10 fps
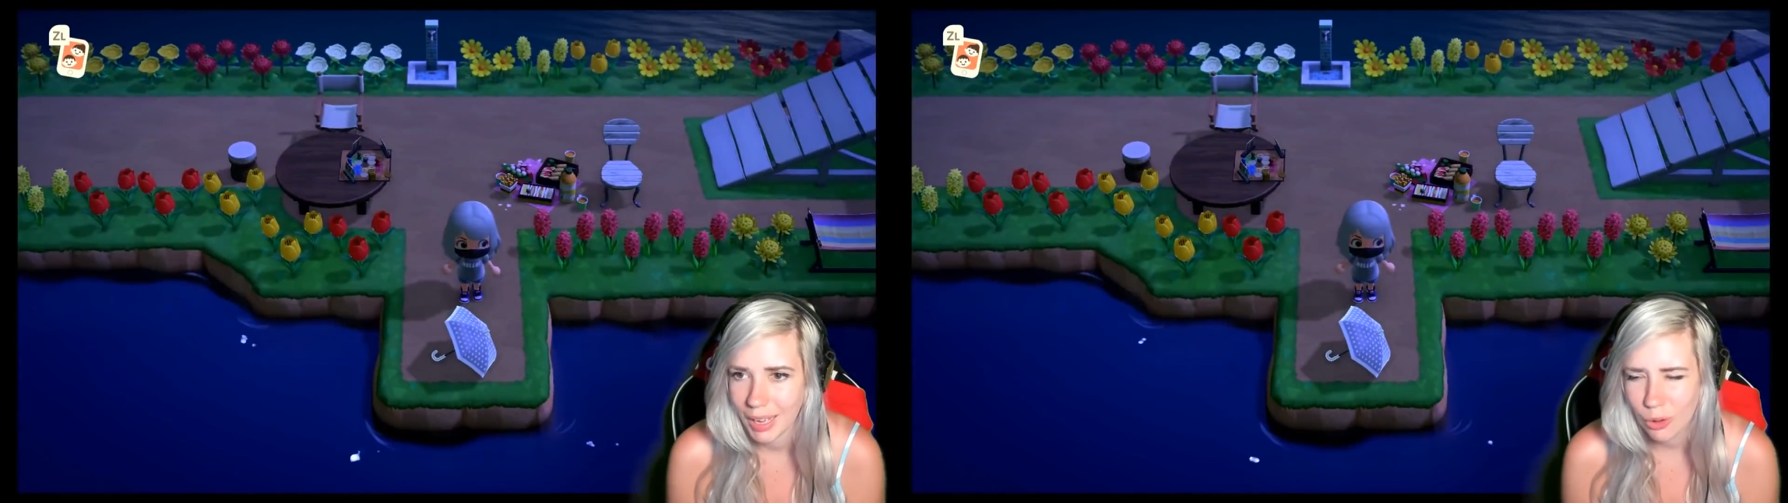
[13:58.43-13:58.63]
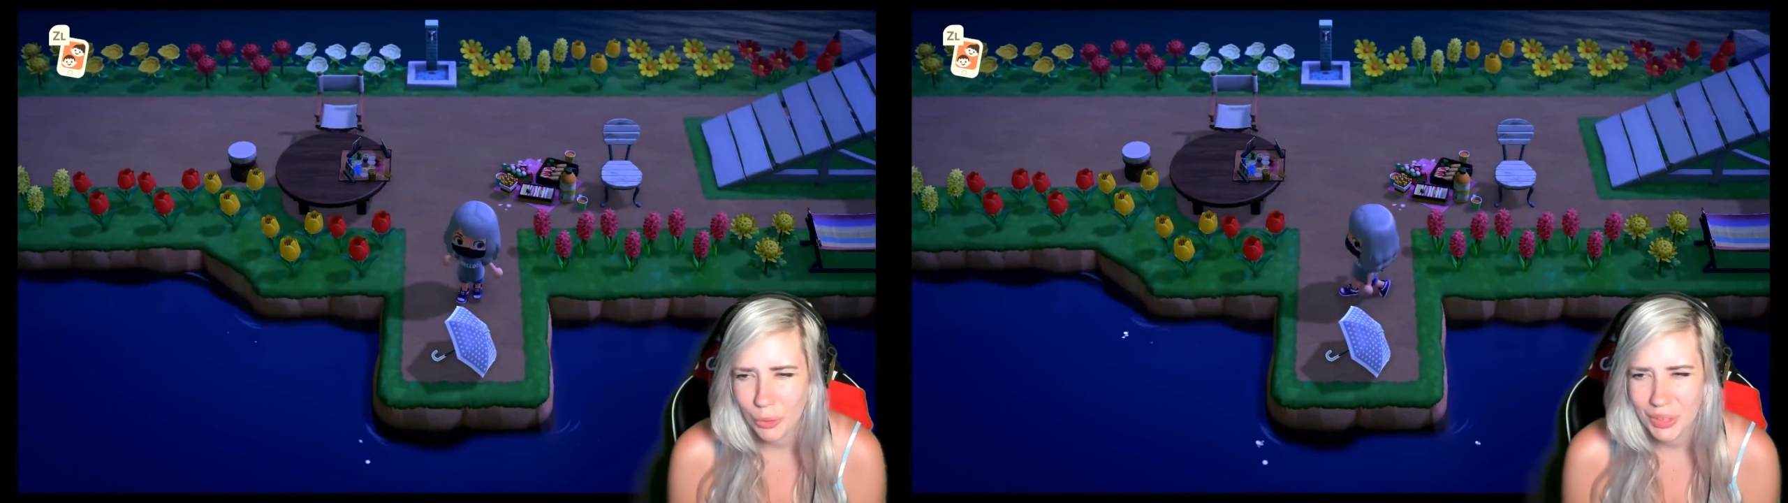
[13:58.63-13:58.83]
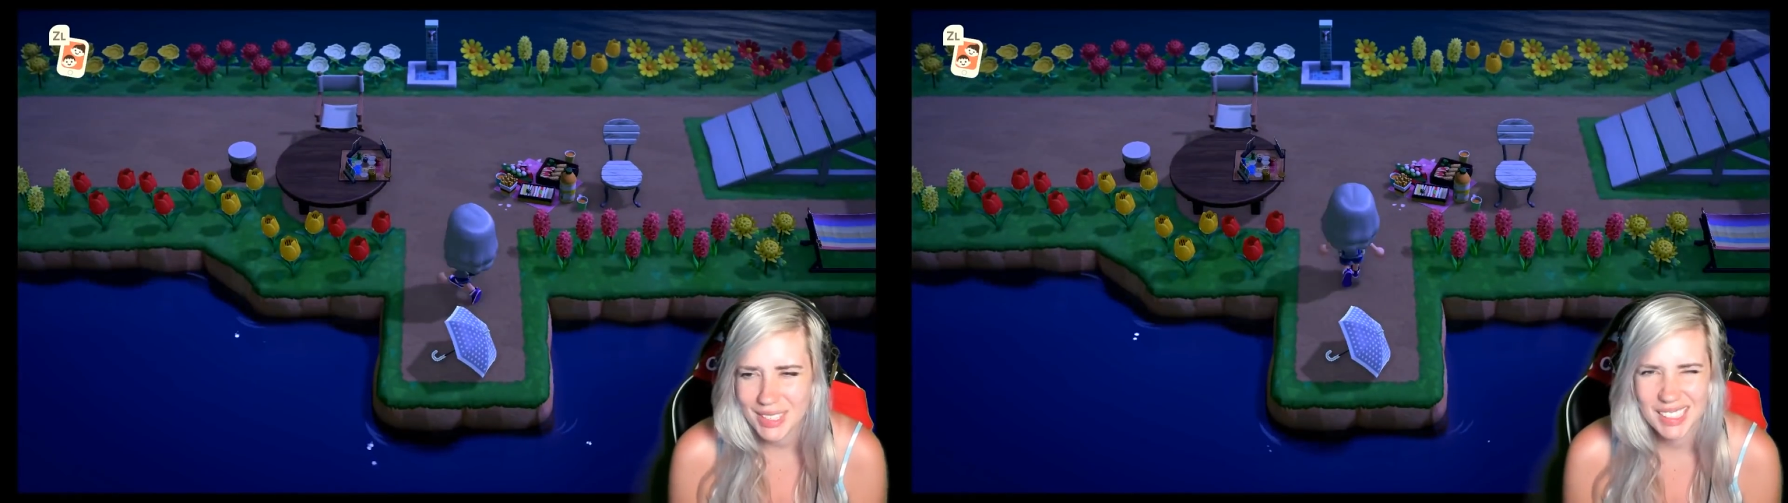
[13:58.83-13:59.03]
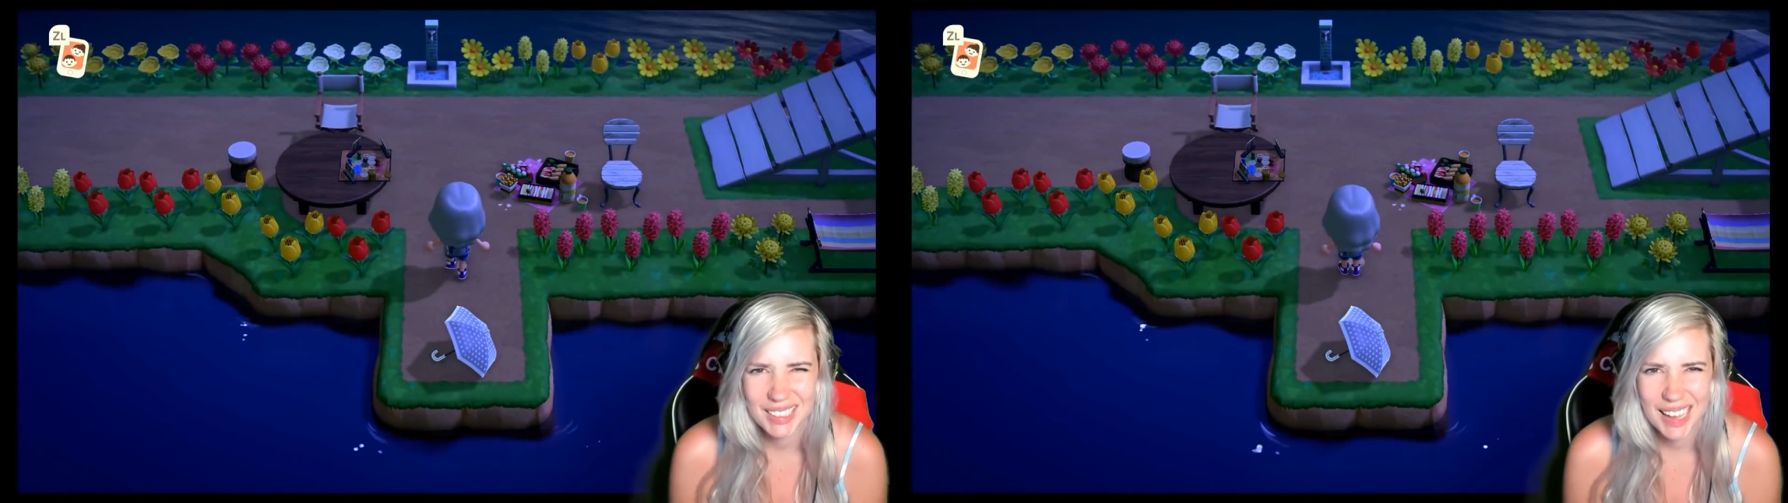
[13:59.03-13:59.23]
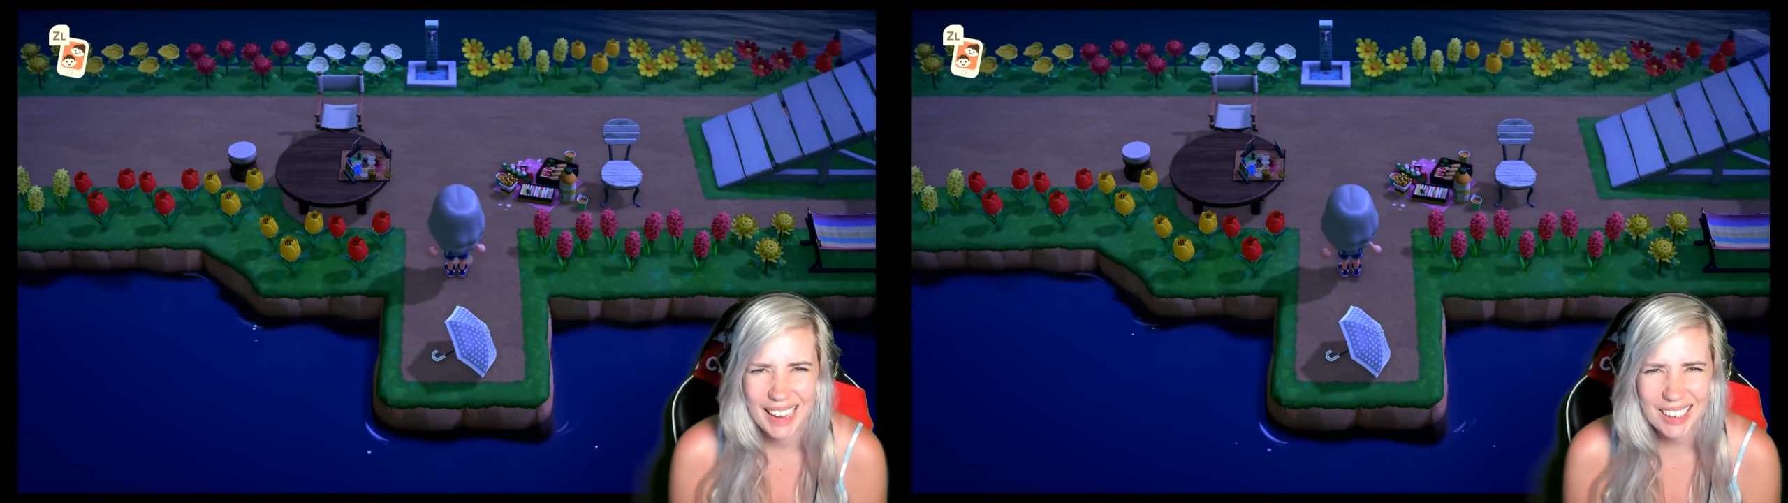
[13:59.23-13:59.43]
call this the
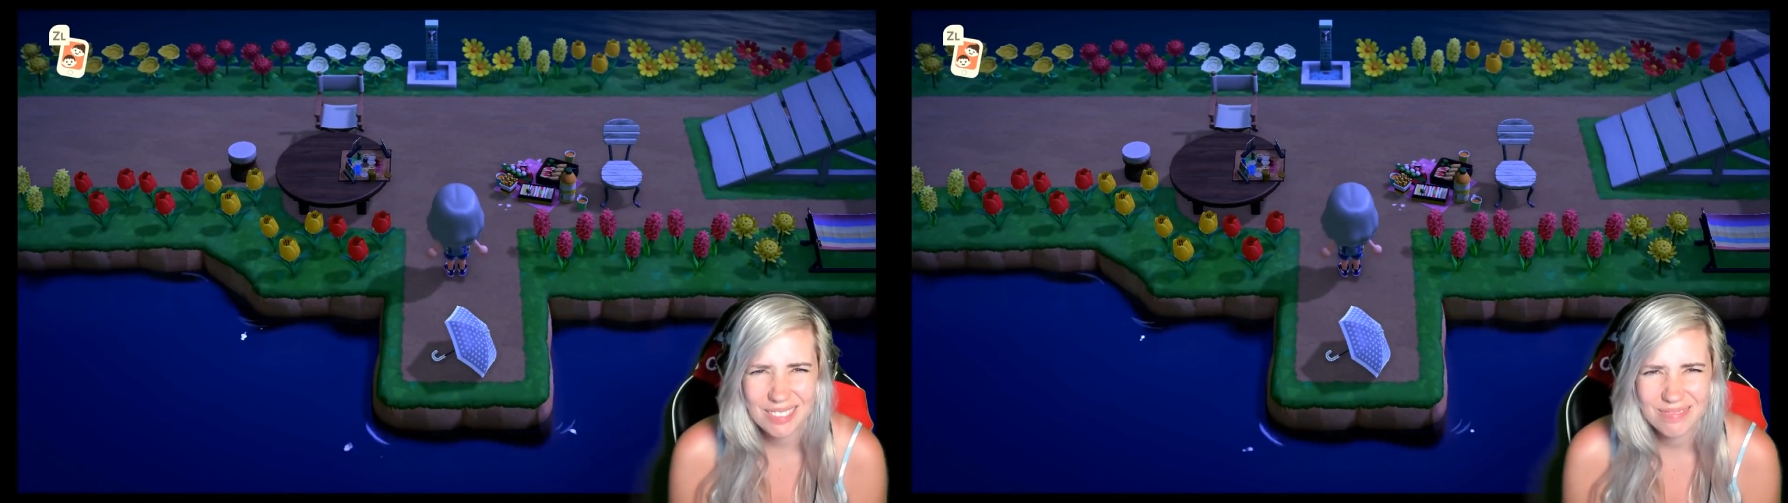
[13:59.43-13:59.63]
lake.